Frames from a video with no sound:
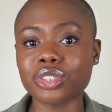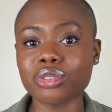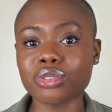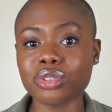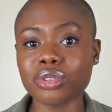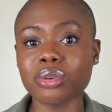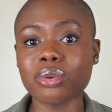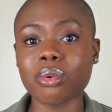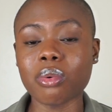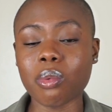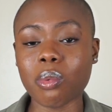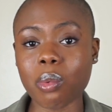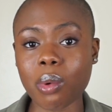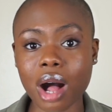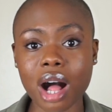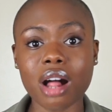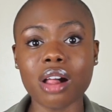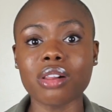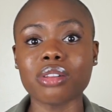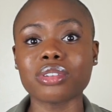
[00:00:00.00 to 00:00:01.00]
you do
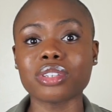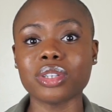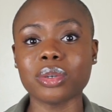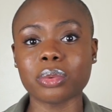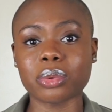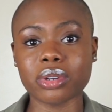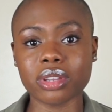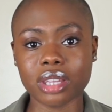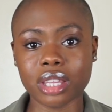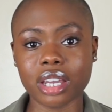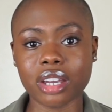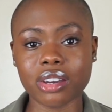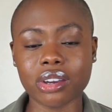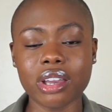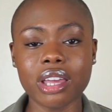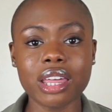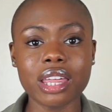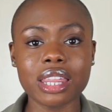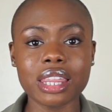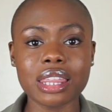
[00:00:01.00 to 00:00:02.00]
while you were there?
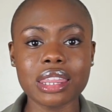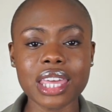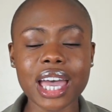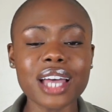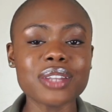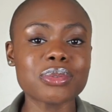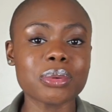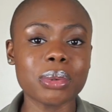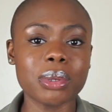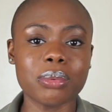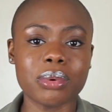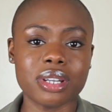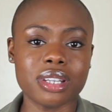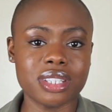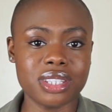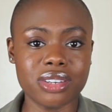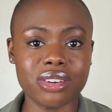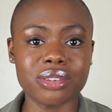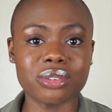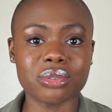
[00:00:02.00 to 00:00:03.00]
That's what we want to
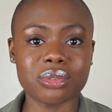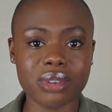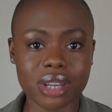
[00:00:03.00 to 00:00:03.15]
see on your